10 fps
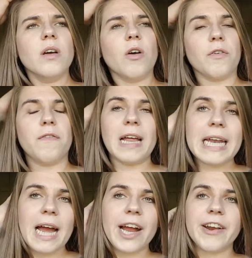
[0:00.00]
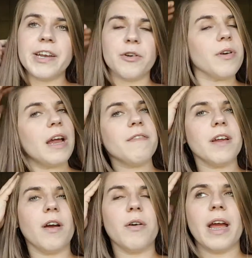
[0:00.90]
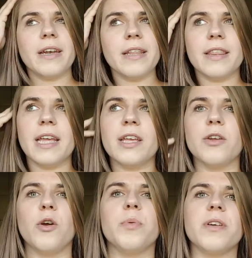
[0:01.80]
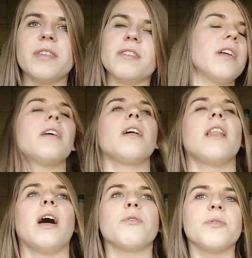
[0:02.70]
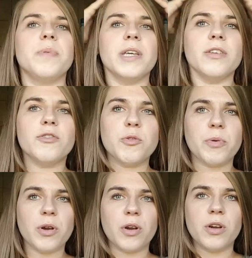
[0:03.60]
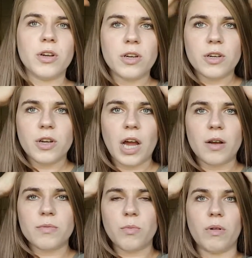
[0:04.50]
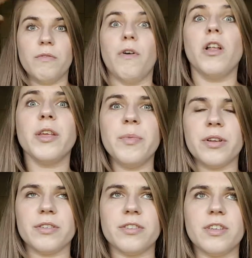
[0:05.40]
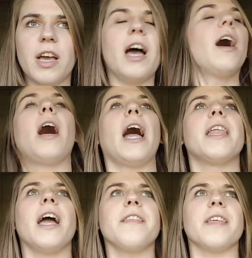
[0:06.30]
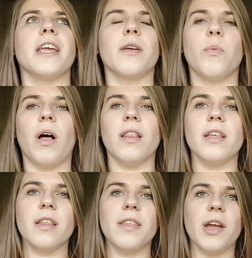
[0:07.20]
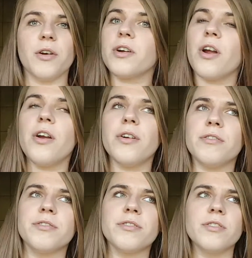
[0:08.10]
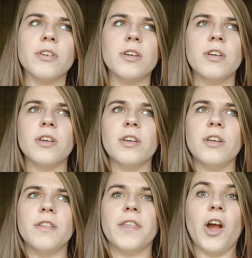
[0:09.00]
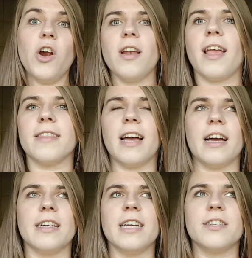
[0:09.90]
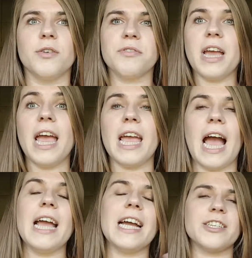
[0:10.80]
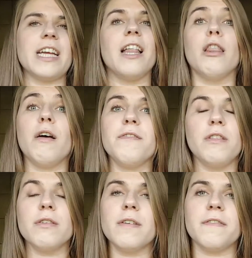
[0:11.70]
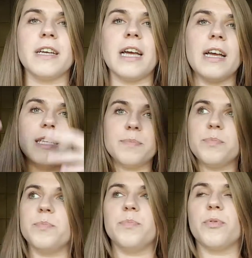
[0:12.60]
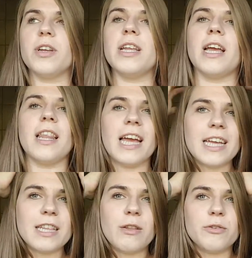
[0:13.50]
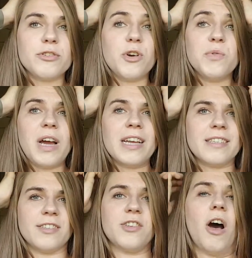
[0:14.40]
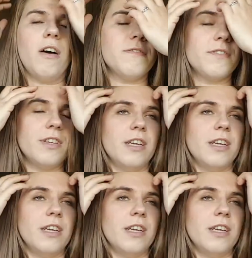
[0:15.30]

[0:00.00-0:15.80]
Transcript: or flat iron it or anything, because it's not allowed to be super, voluminous. And I think, they are curls. They are like that. It's okay. I love the look of it. It's pretty. I like it. Looks so nice and soft.